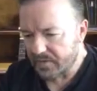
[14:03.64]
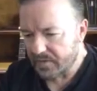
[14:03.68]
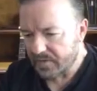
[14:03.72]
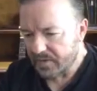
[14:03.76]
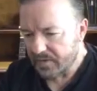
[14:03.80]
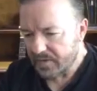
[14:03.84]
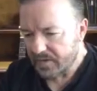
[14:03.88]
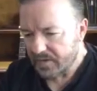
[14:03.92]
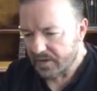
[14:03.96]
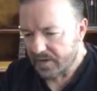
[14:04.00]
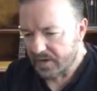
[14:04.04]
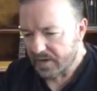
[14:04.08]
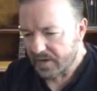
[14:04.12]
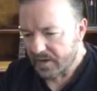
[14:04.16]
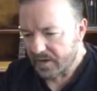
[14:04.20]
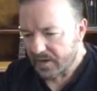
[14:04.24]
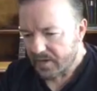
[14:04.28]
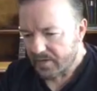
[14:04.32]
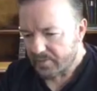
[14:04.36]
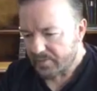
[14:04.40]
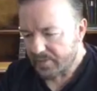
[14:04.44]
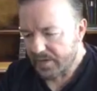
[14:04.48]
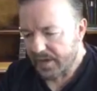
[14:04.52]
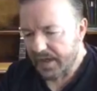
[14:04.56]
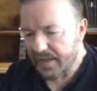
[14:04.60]
more life
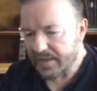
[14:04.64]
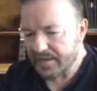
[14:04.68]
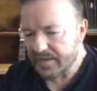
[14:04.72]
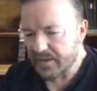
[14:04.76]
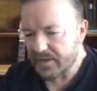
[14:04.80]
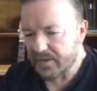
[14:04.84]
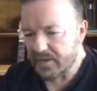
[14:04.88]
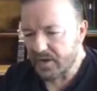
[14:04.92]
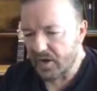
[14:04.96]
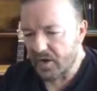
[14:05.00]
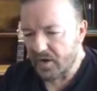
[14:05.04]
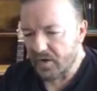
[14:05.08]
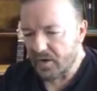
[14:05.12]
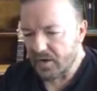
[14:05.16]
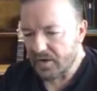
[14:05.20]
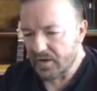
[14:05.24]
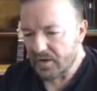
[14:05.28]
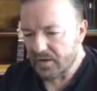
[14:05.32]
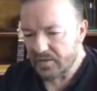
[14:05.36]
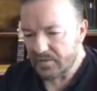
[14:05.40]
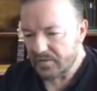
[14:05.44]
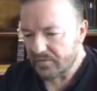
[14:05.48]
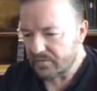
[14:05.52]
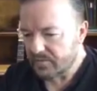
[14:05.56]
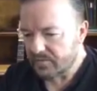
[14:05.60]
on earth,
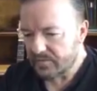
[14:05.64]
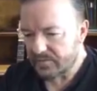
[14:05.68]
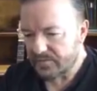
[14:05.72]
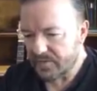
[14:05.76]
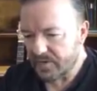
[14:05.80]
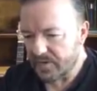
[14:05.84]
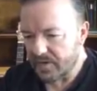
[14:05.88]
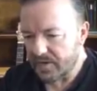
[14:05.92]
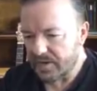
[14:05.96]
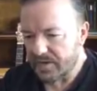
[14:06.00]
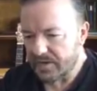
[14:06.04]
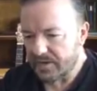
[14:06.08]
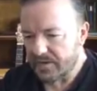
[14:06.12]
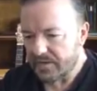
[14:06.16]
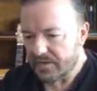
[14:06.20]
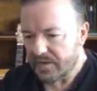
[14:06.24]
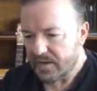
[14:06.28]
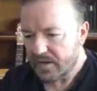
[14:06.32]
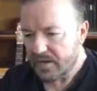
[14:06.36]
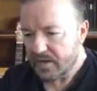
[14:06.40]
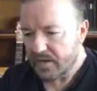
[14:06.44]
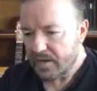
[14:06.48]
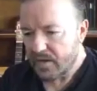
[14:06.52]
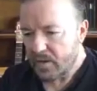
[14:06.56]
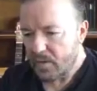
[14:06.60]
but as a
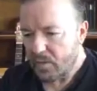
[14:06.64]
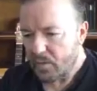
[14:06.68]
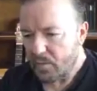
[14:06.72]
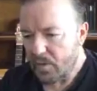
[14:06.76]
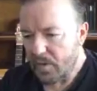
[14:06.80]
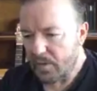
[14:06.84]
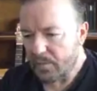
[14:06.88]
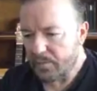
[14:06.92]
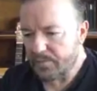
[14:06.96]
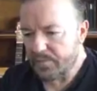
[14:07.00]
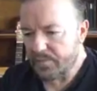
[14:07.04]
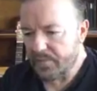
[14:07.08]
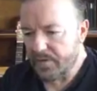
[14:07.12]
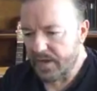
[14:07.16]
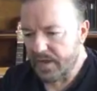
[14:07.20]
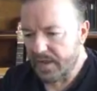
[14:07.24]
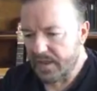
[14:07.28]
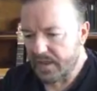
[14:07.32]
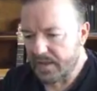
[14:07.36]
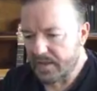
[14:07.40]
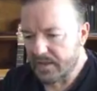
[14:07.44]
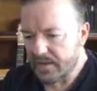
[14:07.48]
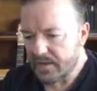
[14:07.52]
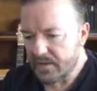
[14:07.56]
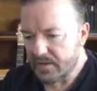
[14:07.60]
dog,
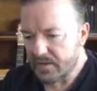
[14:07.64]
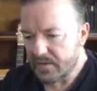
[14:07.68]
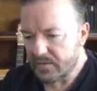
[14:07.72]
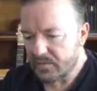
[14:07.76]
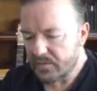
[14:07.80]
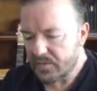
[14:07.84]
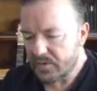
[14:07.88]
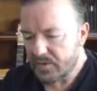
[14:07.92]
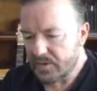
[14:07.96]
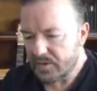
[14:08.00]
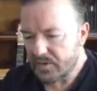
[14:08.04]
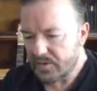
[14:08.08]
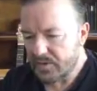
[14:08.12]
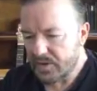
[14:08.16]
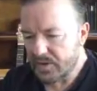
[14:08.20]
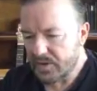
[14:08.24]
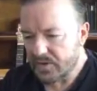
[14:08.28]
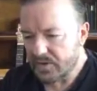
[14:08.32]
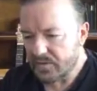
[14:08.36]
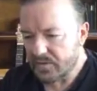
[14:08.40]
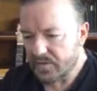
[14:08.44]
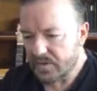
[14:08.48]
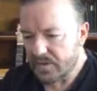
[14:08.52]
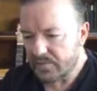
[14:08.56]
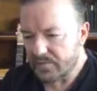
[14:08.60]
fine.
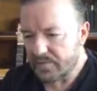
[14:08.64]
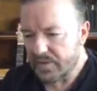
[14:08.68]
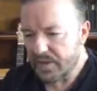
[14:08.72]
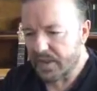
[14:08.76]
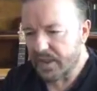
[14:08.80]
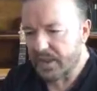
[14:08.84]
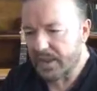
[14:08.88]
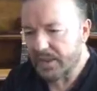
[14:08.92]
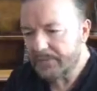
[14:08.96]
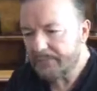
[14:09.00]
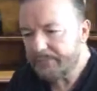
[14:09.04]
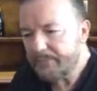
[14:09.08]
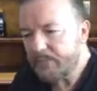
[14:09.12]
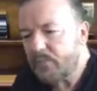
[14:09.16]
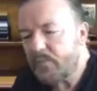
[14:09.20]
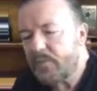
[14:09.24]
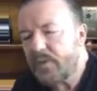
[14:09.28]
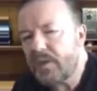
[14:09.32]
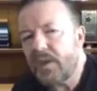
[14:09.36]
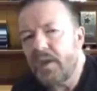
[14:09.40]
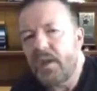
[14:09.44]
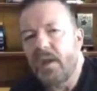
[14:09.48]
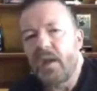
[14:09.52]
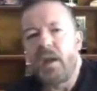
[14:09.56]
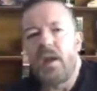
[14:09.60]
What breed would
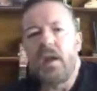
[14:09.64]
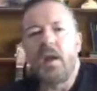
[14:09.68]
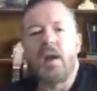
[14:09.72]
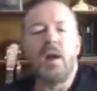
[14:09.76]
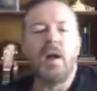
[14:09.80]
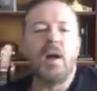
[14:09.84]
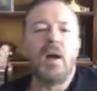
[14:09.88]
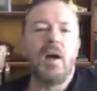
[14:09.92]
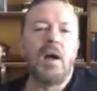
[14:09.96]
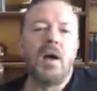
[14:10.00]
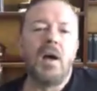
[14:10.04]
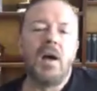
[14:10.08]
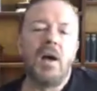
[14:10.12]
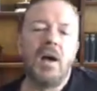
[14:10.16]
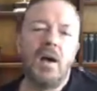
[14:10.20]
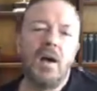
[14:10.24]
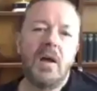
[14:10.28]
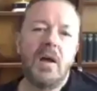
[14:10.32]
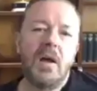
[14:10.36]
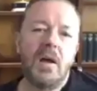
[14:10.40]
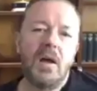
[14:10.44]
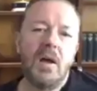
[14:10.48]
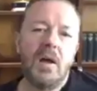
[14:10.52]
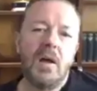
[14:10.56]
you choose to be?"